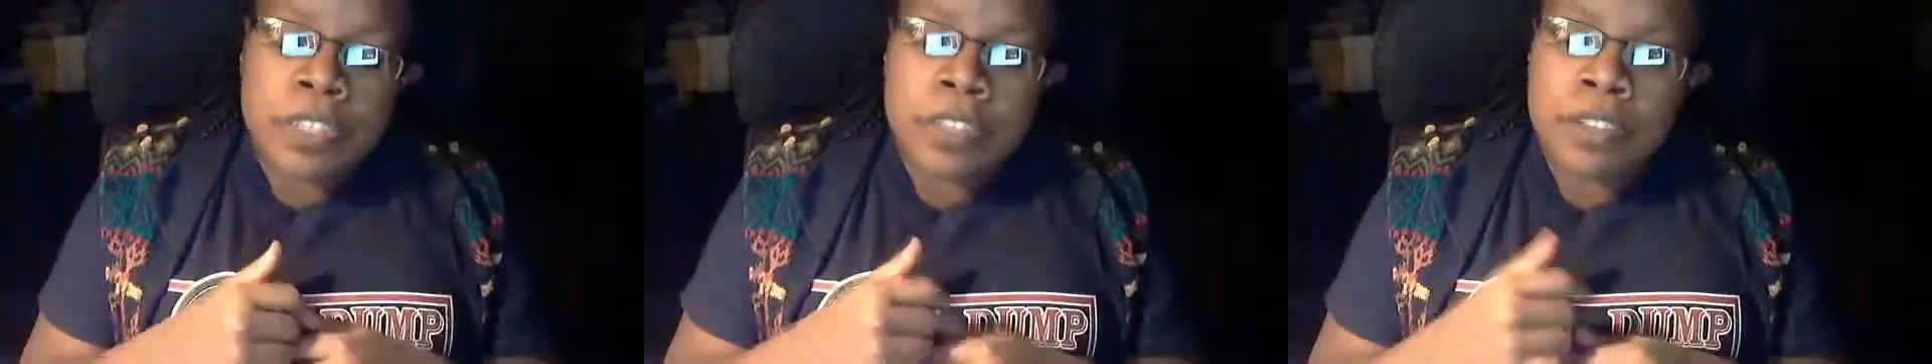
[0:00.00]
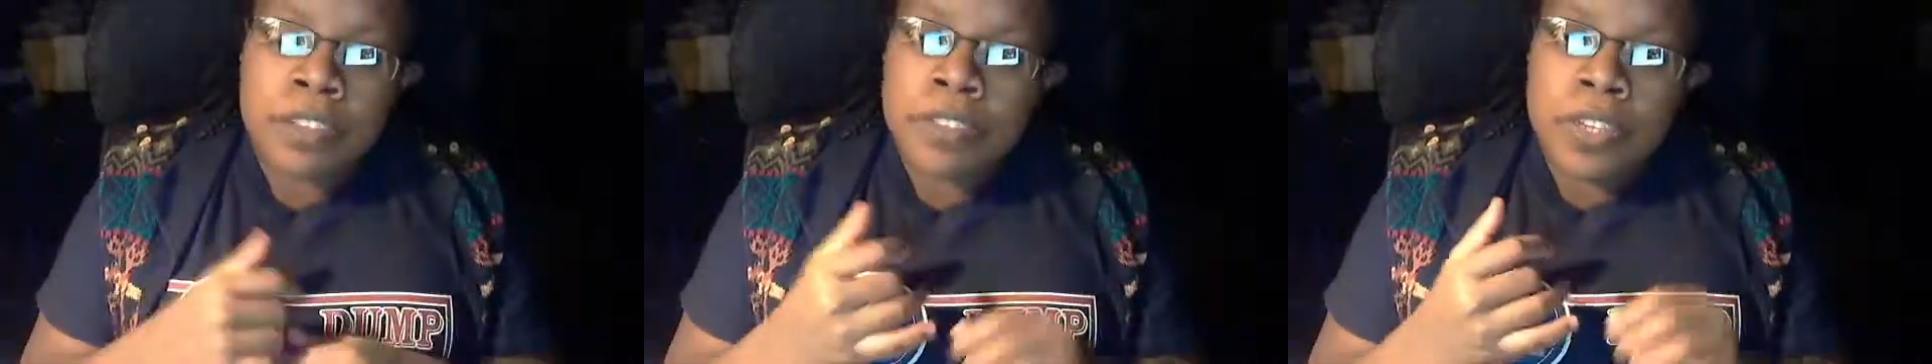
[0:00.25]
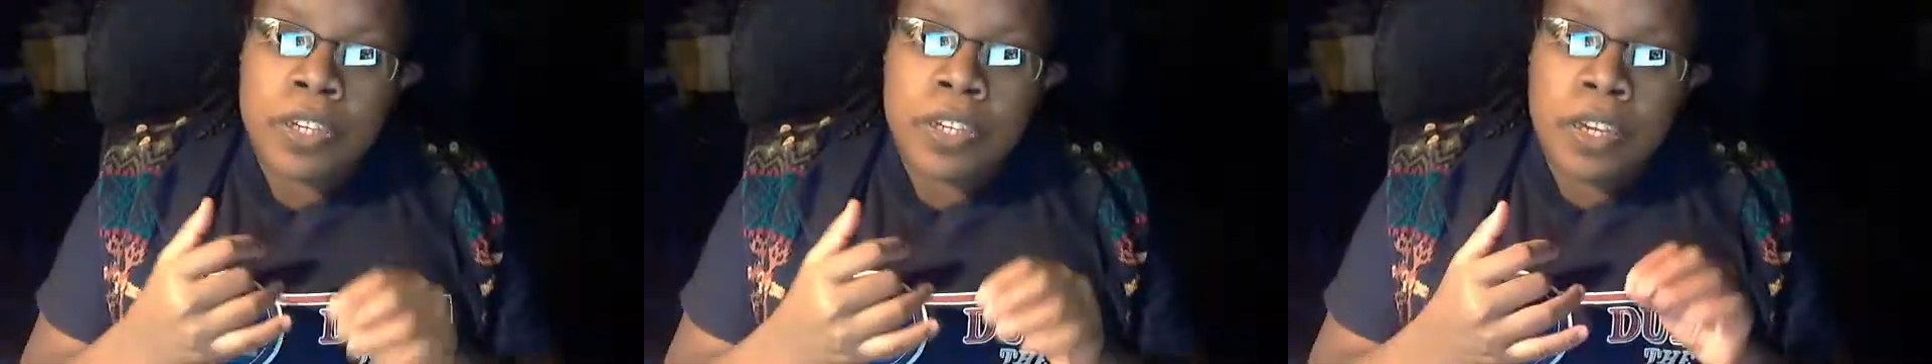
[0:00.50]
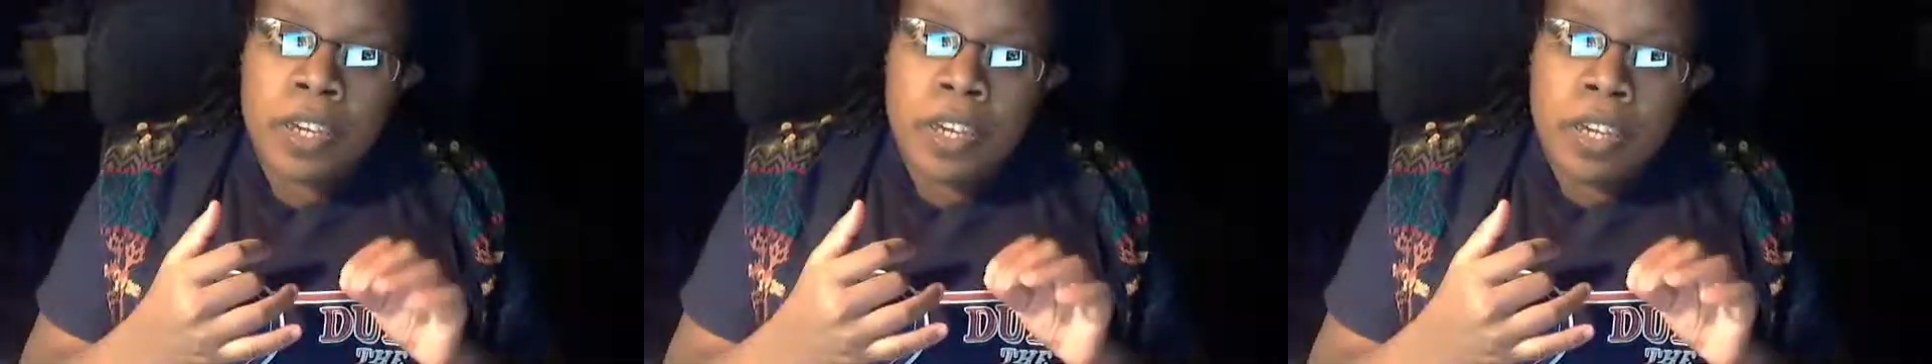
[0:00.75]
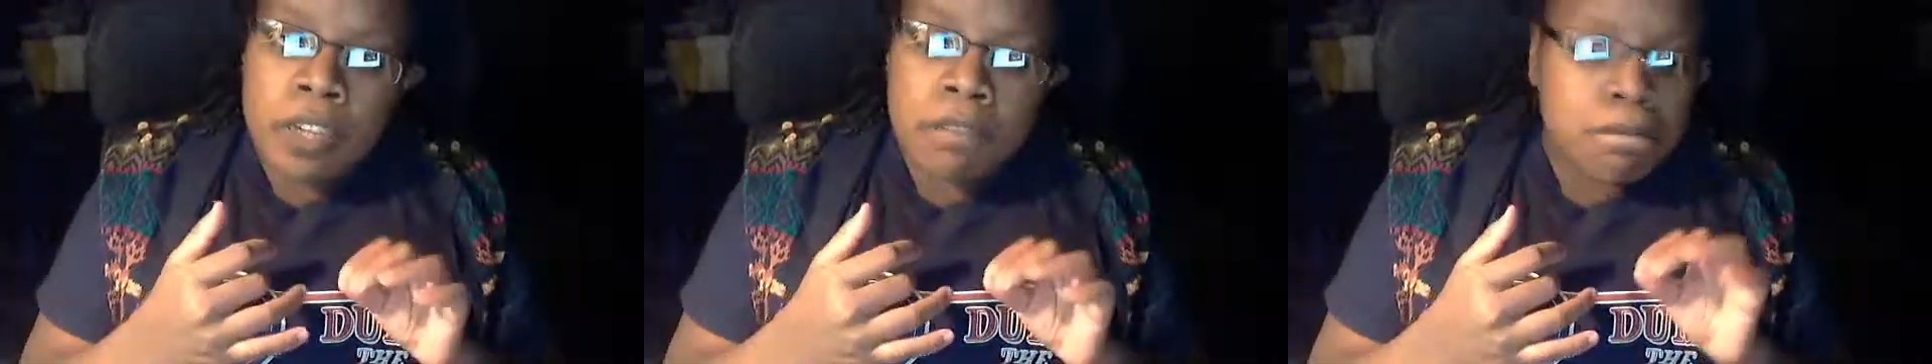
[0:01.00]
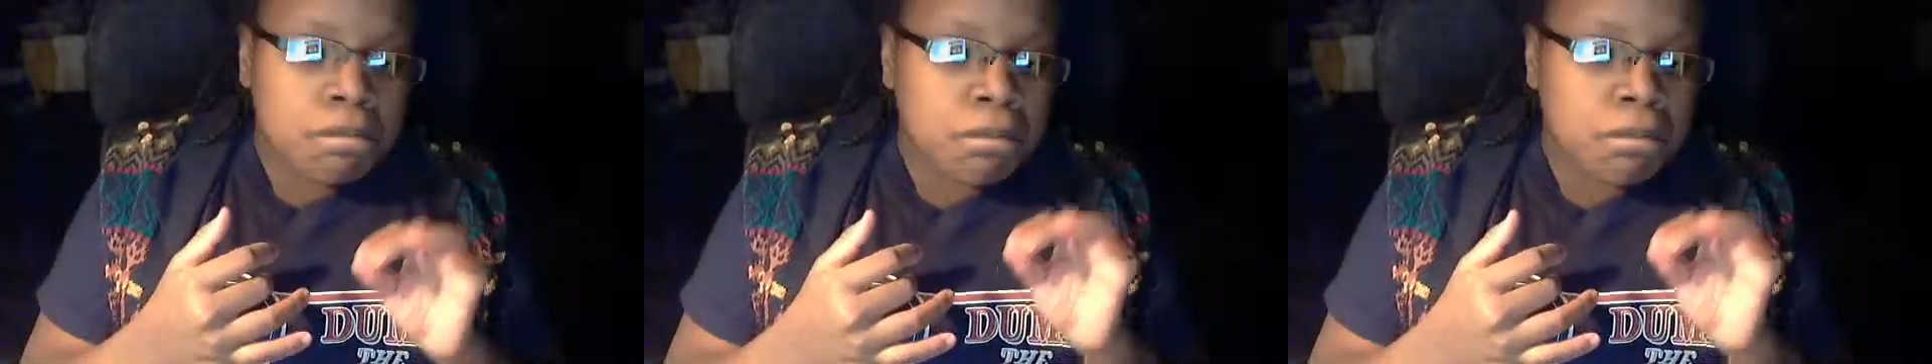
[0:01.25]
stuff,
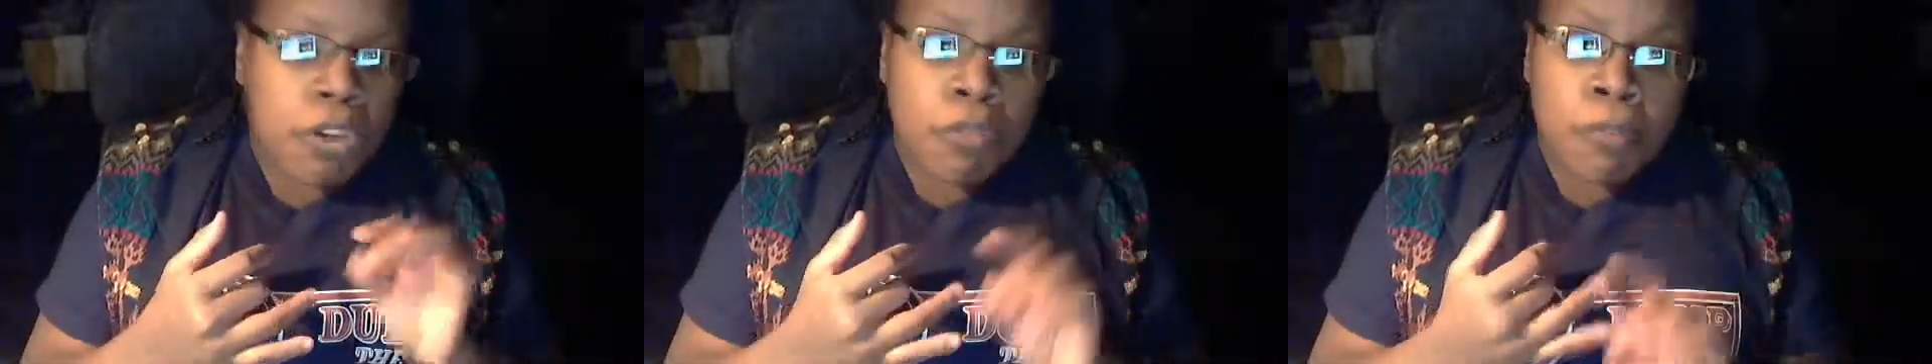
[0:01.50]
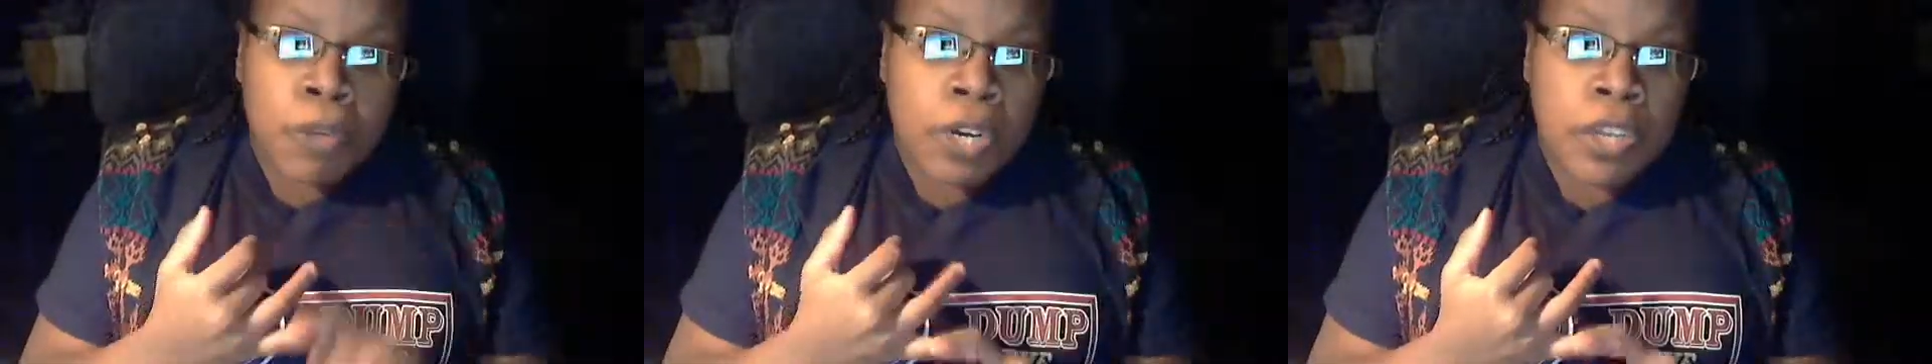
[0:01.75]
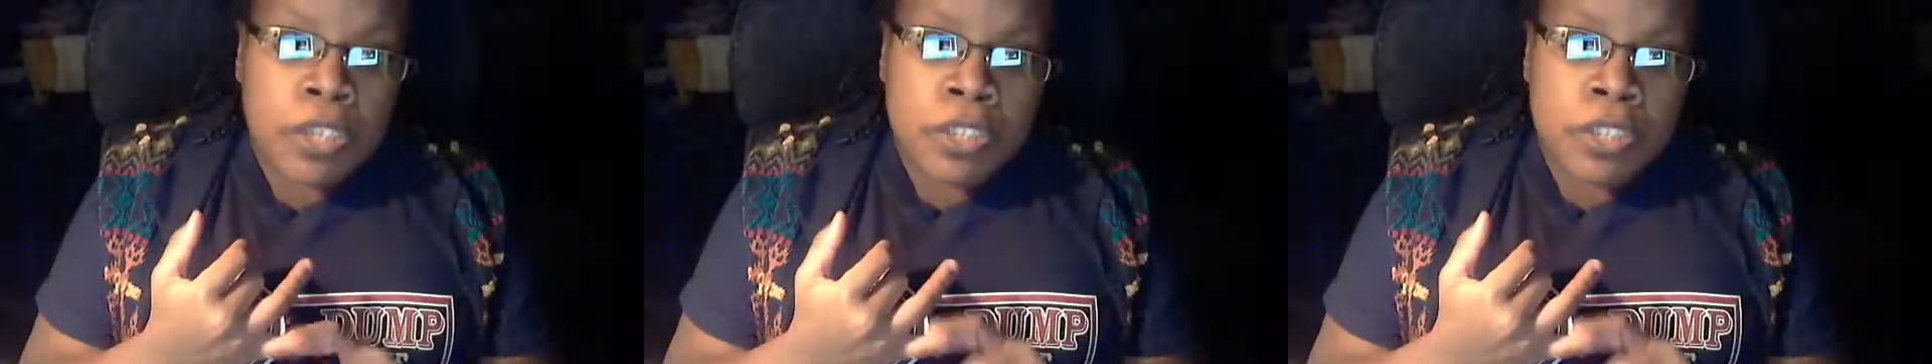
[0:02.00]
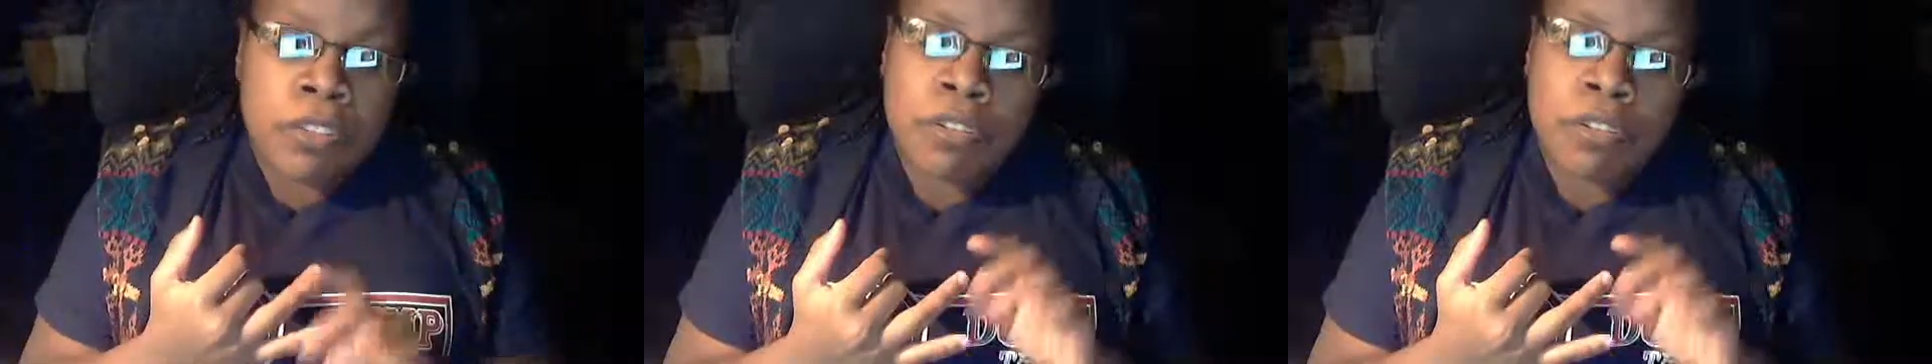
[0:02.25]
don't mind.